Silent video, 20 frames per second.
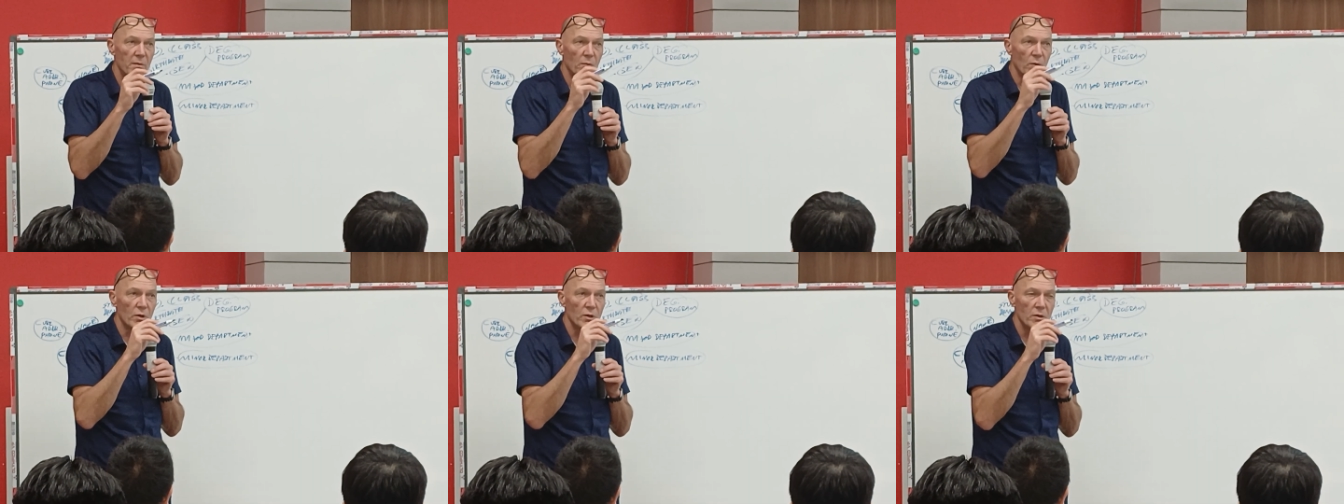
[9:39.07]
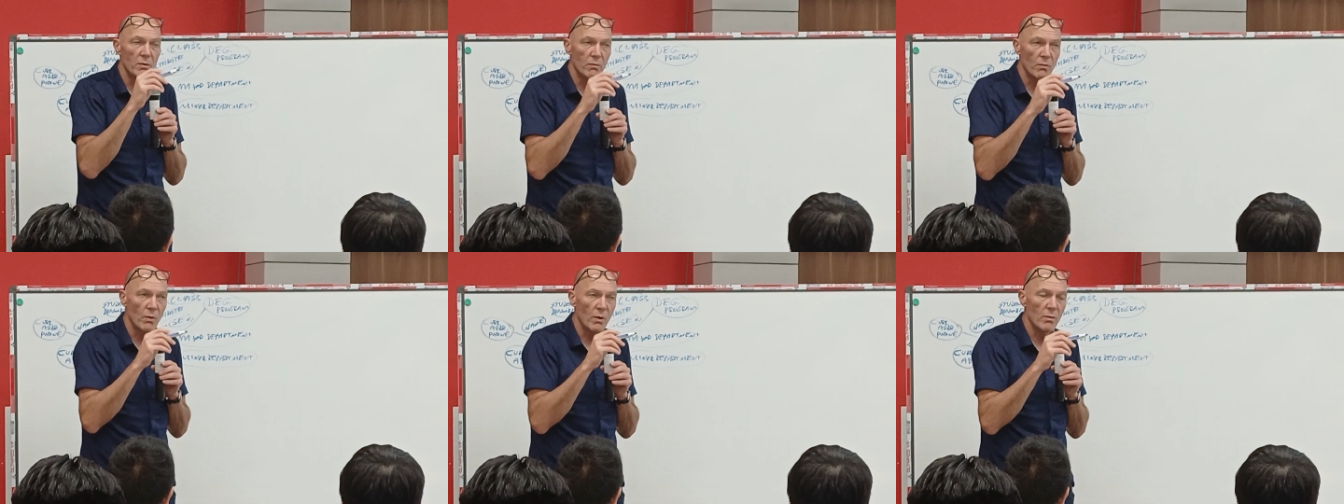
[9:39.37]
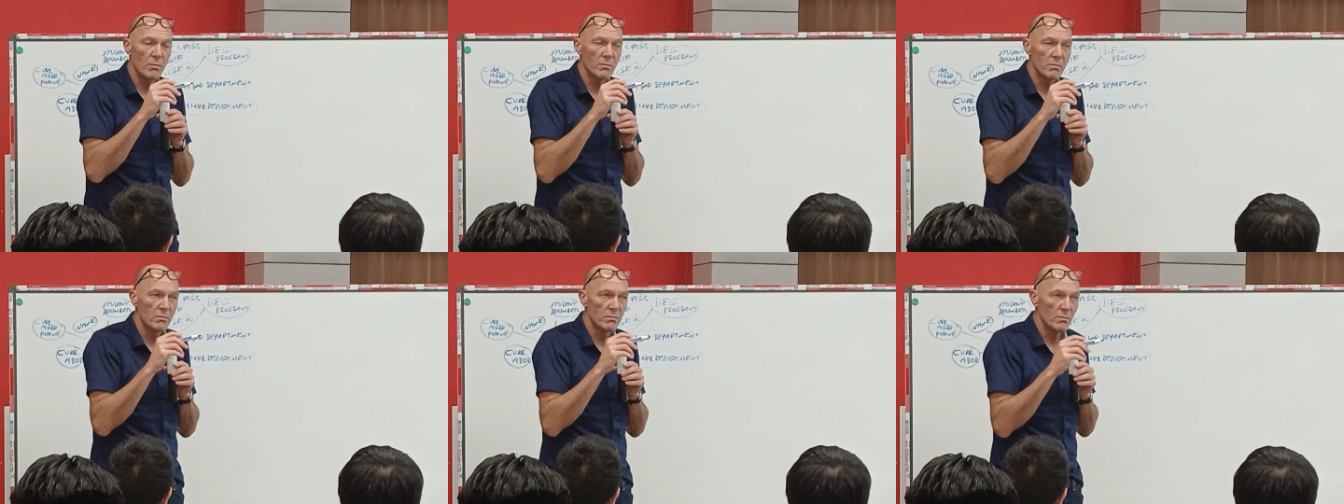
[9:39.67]

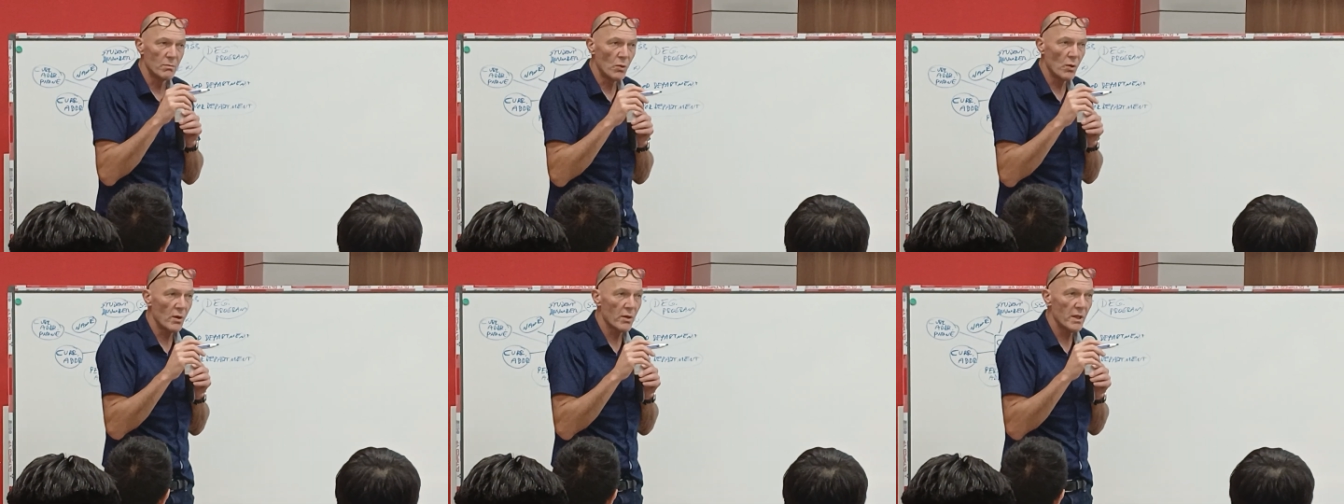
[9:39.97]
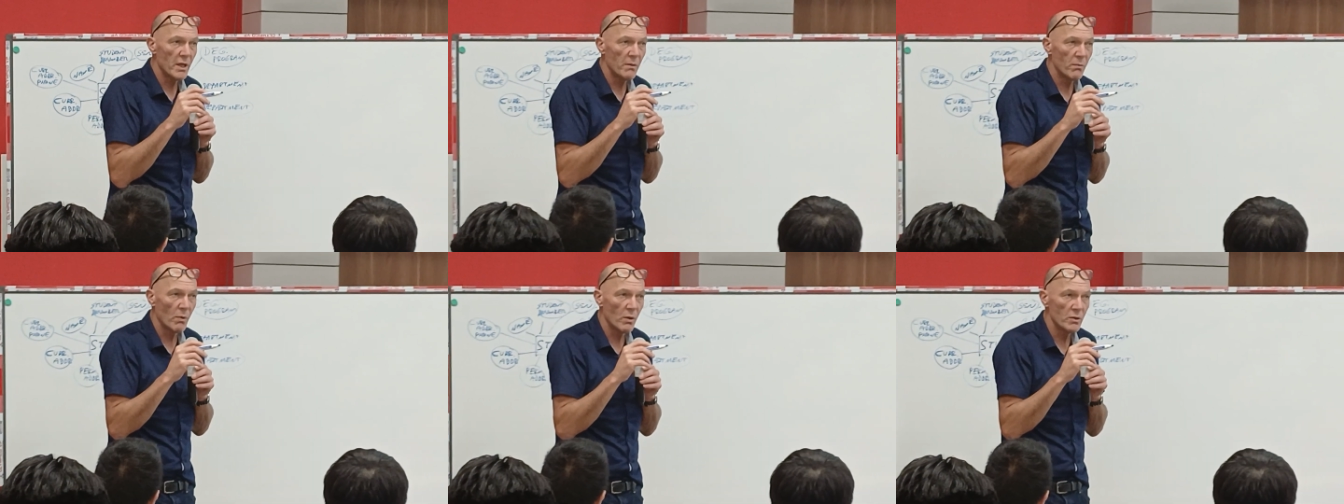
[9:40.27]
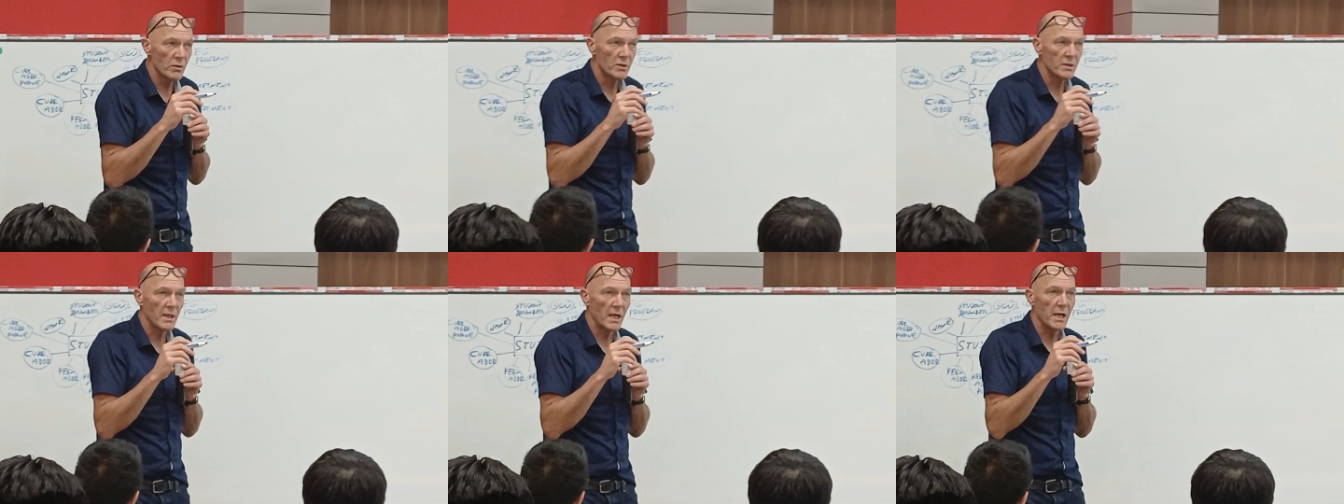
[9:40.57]
one
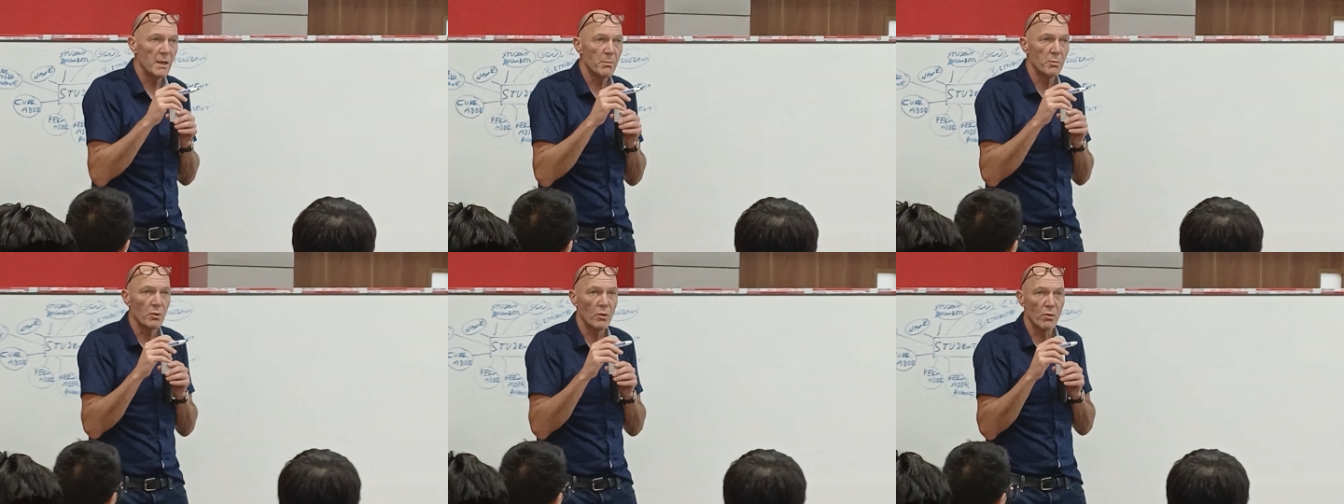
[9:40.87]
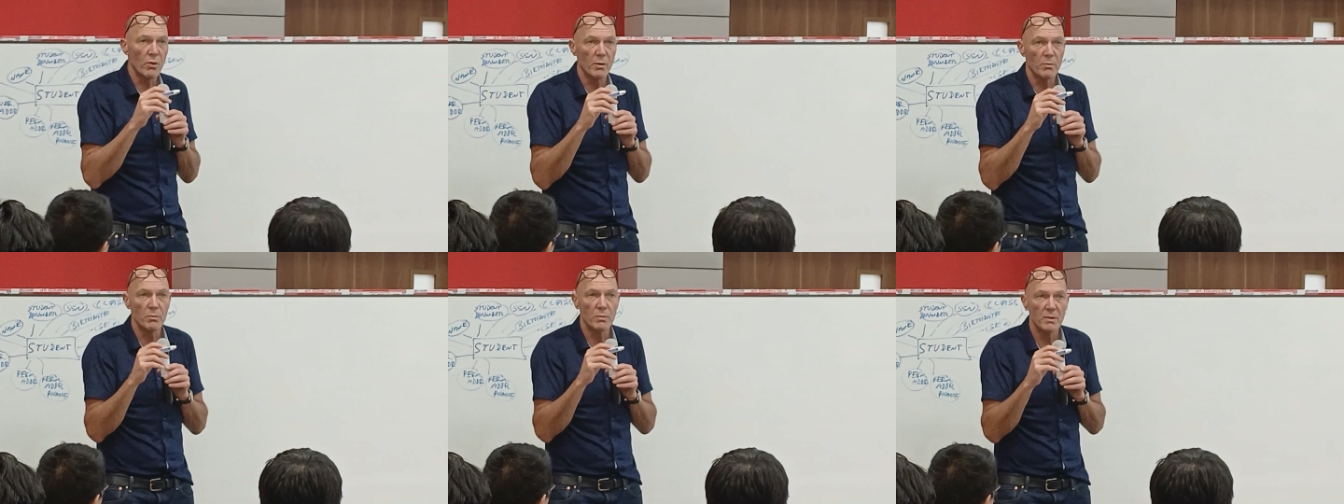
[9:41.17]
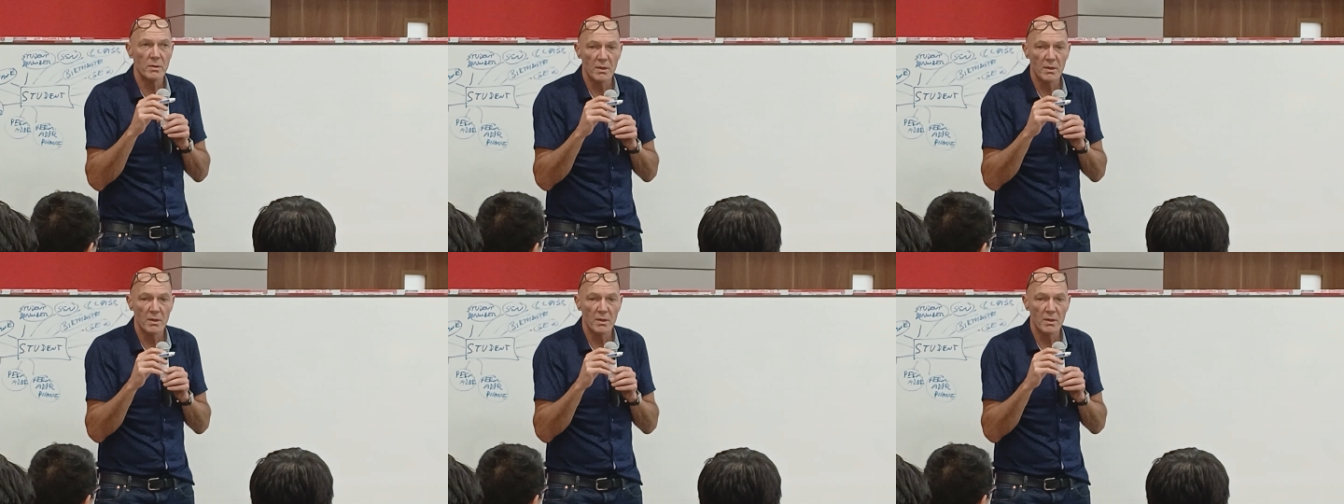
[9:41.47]
study program?